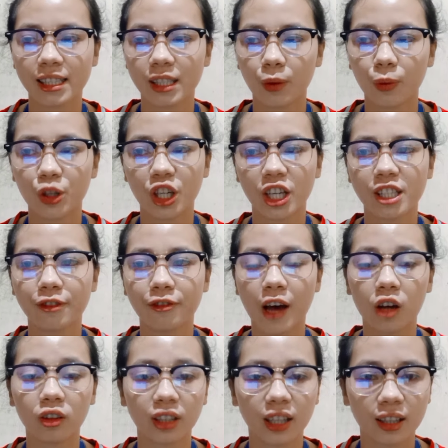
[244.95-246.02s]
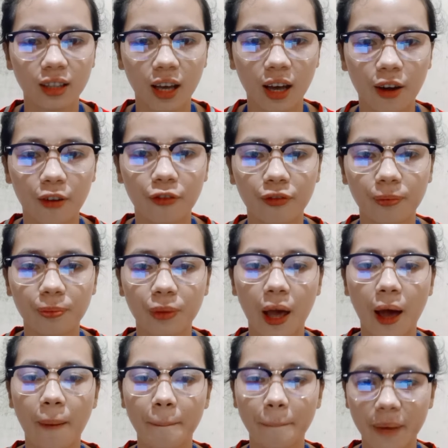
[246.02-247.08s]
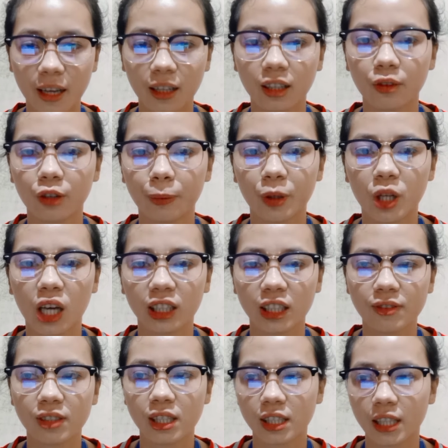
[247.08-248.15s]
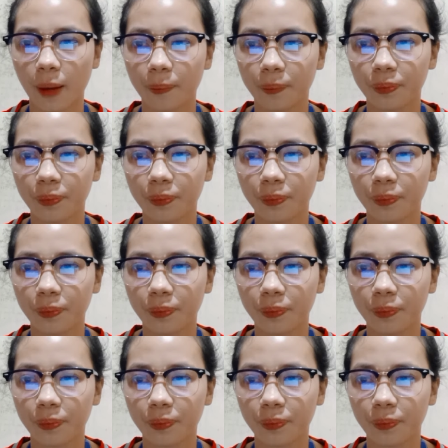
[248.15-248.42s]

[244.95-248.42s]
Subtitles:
which is found in the male reproductive system.